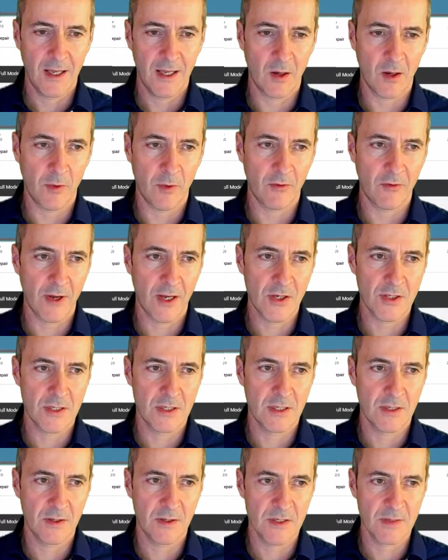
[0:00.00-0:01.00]
in
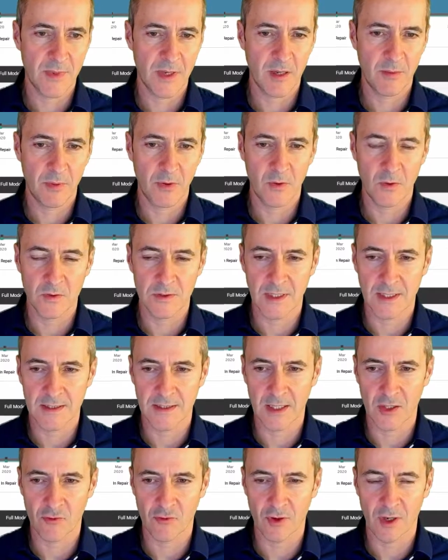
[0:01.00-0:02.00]
operation, in the spare pools,
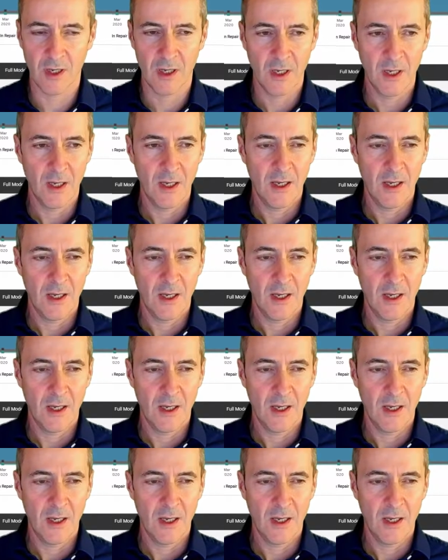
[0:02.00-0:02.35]
etc.